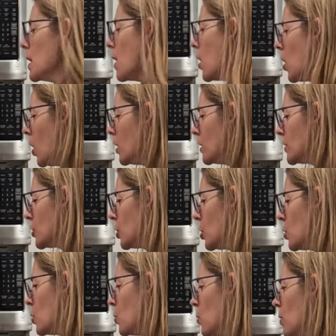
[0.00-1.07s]

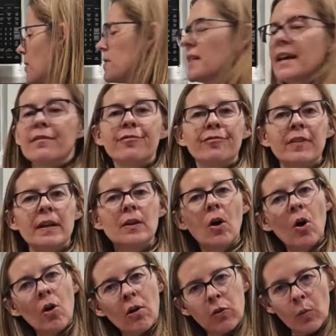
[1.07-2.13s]
Also, they fit
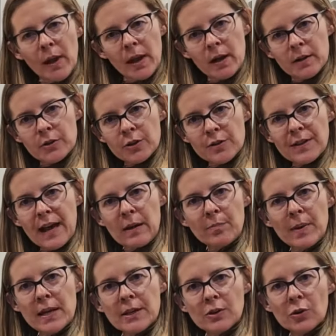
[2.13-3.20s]
all the way under that
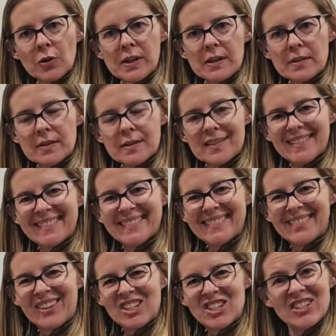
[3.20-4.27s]
bacon grease,
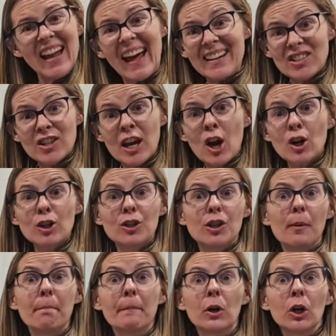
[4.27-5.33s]
which is nice. They are
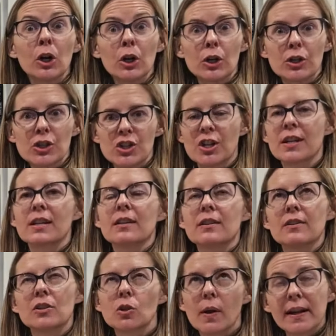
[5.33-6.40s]
submerged.
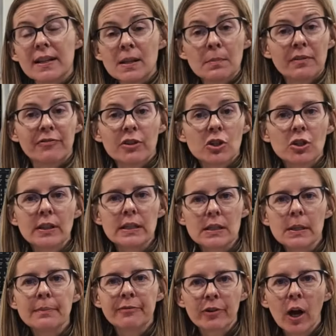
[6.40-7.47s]
So I guess I'm officially
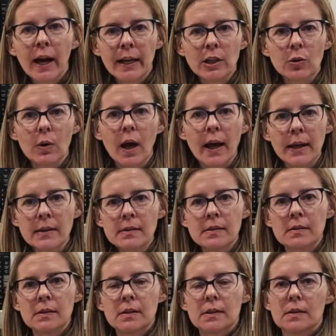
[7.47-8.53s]
deep frying, you guys.